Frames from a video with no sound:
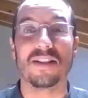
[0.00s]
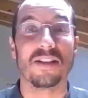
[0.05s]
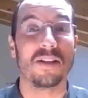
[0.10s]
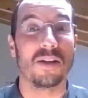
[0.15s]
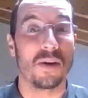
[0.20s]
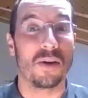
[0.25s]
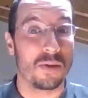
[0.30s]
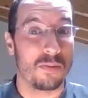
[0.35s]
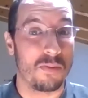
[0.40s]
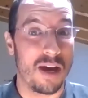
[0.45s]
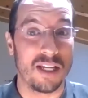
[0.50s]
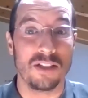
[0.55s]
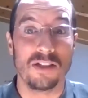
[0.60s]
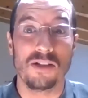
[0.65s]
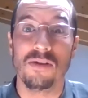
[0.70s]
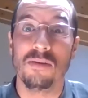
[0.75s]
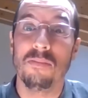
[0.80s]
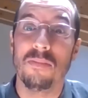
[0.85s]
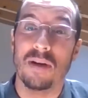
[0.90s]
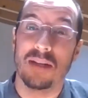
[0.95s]
this
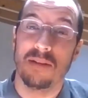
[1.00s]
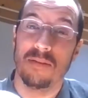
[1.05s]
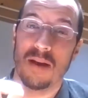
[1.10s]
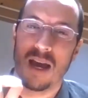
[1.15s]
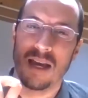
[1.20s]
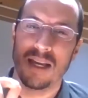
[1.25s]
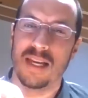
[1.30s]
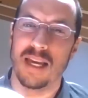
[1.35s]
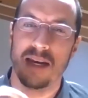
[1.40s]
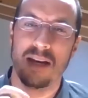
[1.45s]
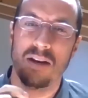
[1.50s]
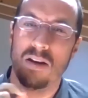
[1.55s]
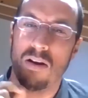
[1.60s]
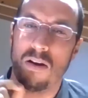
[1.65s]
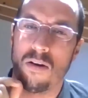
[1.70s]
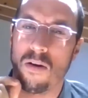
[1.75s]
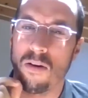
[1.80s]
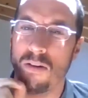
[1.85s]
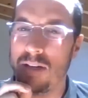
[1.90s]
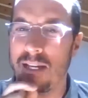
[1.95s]
question, but I can
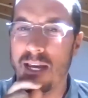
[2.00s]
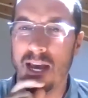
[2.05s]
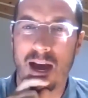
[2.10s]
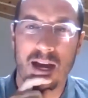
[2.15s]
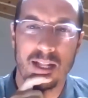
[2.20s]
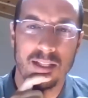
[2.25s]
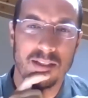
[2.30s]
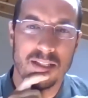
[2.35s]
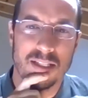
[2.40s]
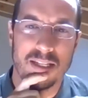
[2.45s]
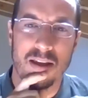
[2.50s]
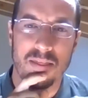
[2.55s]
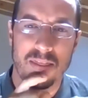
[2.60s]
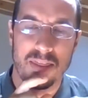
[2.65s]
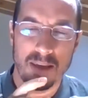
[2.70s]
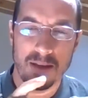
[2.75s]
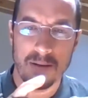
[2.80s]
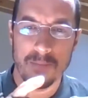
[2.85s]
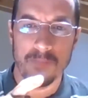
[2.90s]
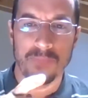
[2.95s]
only add
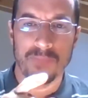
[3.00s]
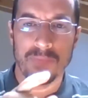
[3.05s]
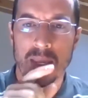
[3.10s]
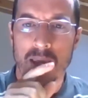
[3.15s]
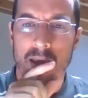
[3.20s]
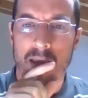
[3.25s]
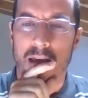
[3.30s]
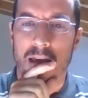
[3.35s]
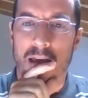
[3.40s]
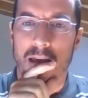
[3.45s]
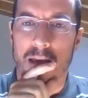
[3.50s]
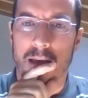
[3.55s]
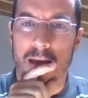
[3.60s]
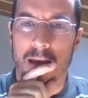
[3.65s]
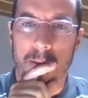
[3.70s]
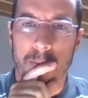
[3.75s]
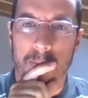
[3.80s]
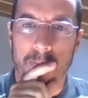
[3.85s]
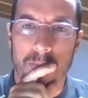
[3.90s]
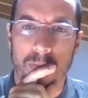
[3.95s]
something.
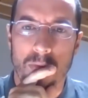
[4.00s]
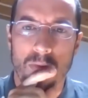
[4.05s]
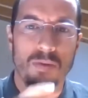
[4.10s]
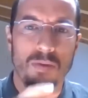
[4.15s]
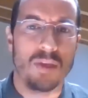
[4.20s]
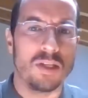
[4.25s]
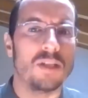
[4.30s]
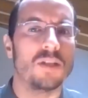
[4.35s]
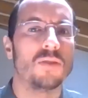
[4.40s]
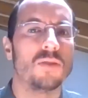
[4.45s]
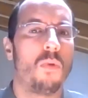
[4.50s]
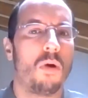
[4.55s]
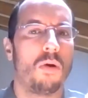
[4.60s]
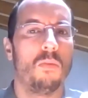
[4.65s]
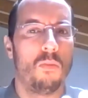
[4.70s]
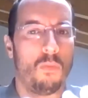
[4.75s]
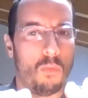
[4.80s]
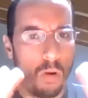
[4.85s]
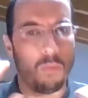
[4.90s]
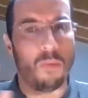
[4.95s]
This is
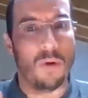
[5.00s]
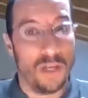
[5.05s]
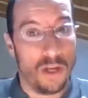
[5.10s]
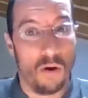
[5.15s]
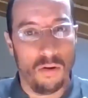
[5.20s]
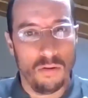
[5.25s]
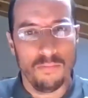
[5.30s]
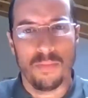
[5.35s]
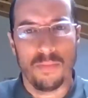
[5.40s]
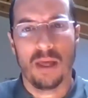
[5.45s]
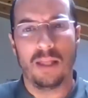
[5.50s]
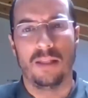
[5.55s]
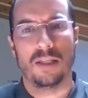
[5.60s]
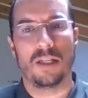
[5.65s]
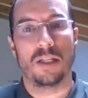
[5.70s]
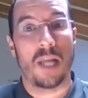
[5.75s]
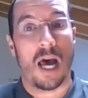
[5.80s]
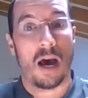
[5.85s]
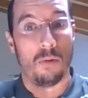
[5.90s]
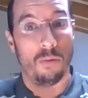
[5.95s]
what we know, and this
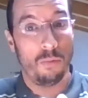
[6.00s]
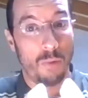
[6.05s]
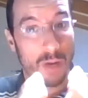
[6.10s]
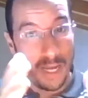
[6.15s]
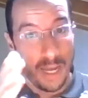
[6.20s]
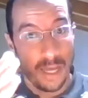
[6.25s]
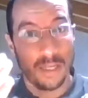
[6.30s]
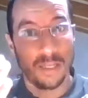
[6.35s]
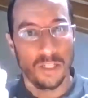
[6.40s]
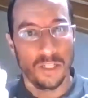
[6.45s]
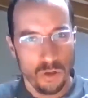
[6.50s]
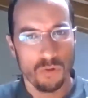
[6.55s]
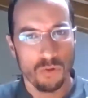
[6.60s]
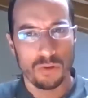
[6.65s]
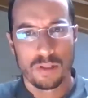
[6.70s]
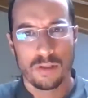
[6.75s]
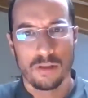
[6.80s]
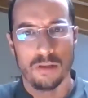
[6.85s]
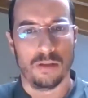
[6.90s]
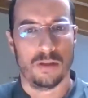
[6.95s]
is how we can
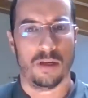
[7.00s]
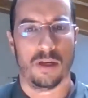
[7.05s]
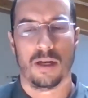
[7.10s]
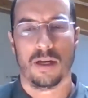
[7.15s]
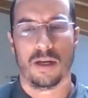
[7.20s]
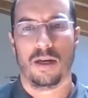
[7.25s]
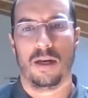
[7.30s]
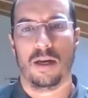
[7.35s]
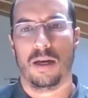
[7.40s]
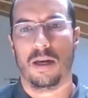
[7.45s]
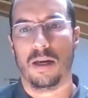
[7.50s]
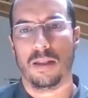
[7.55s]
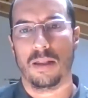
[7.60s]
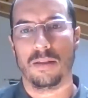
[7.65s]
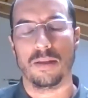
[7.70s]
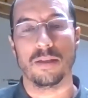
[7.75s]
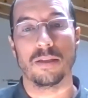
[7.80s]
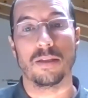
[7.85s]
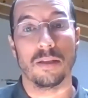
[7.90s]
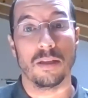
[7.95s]
use
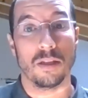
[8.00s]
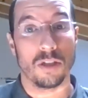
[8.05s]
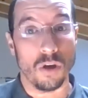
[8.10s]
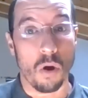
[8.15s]
this